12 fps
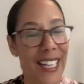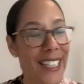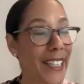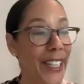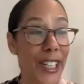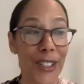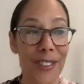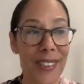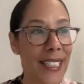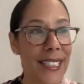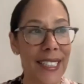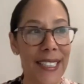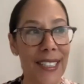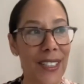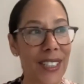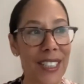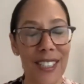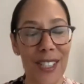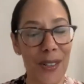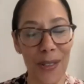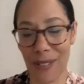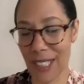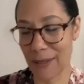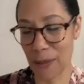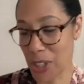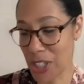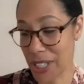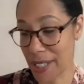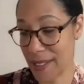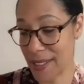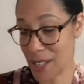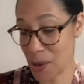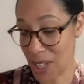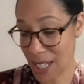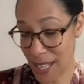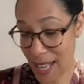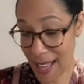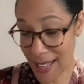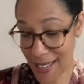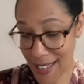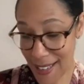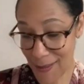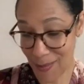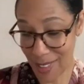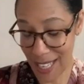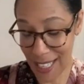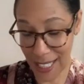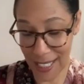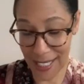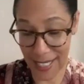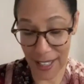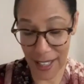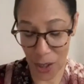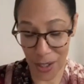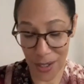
I know. It's so unfortunate. So as I think I said,